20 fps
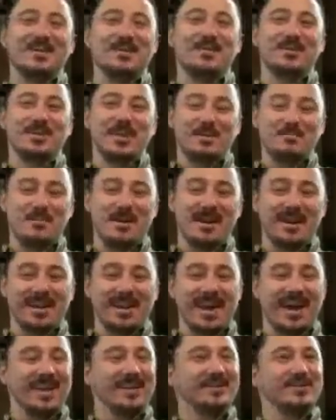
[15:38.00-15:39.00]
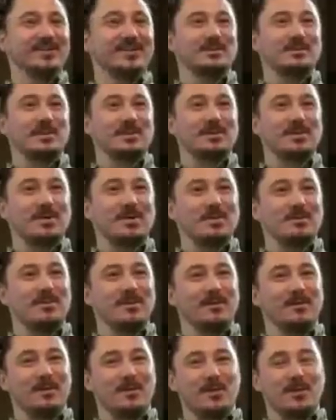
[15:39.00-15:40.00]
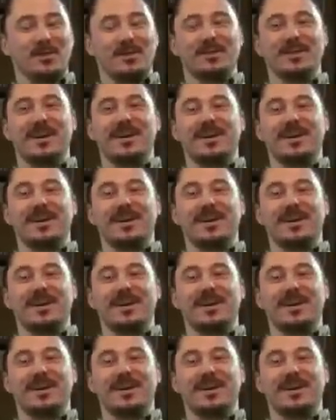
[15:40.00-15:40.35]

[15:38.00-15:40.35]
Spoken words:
You know, that Mayan calendar's been wrong before.